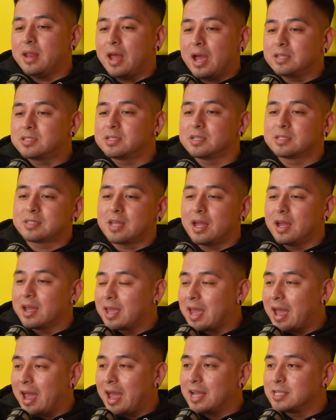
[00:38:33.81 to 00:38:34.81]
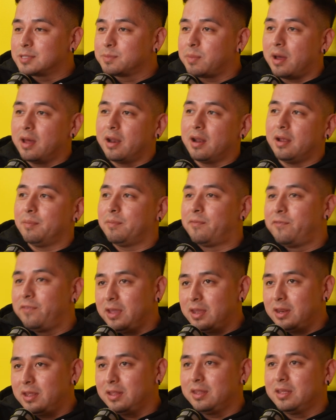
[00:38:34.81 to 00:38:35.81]
not just on gas, but I'm
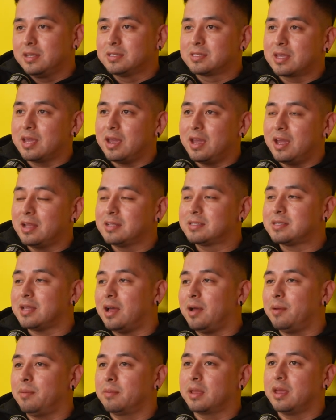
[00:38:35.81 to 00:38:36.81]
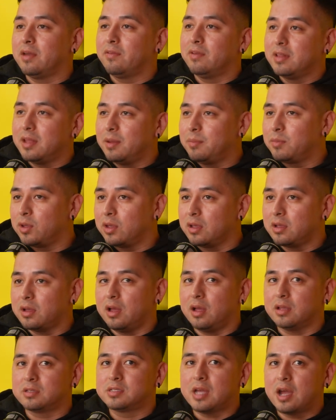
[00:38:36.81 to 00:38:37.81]
feeding these kids. I'm giving them
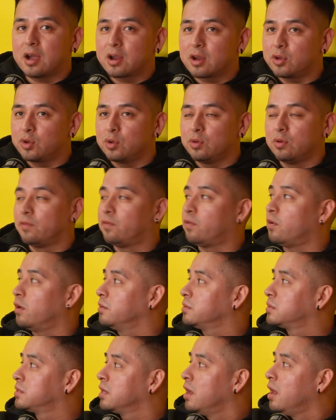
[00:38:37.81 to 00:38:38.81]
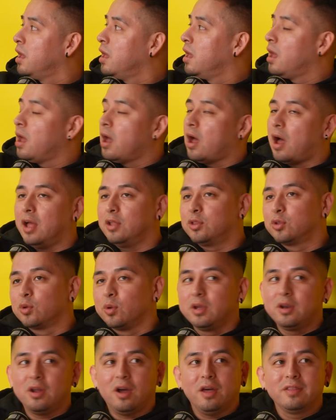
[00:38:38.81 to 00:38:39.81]
soccer uniforms. I'm
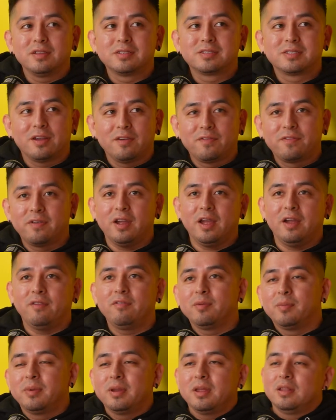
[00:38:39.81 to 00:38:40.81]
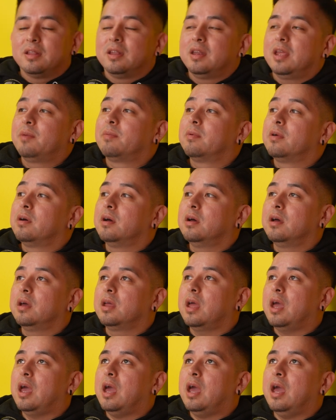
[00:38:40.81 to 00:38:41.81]
doing all this stuff for everybody in the
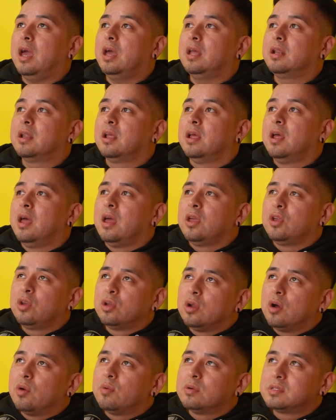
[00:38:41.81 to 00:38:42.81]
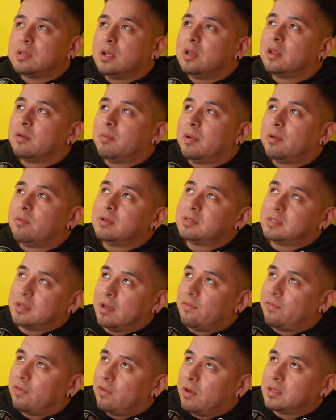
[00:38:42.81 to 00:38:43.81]
neighborhood. And, it was a little bit
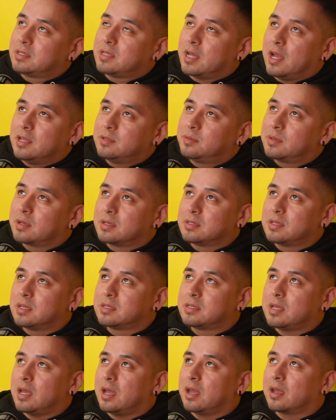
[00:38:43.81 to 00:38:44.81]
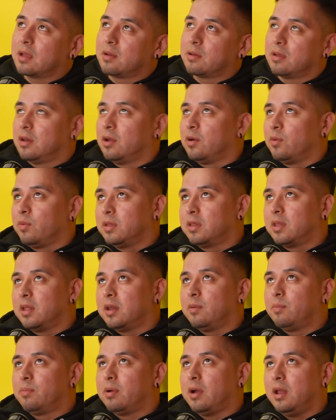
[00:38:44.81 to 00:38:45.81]
resentful at times, because it's like, we could
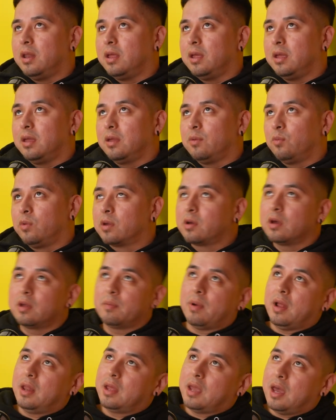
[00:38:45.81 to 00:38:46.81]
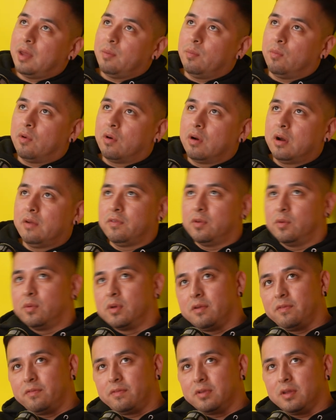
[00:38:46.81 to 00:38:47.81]
have probably had more if you
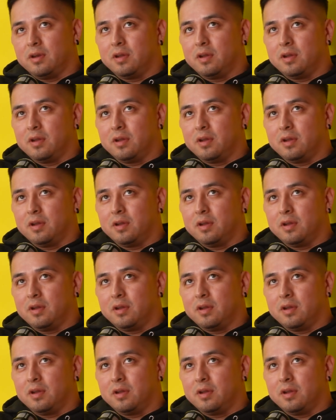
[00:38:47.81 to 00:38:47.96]
would have,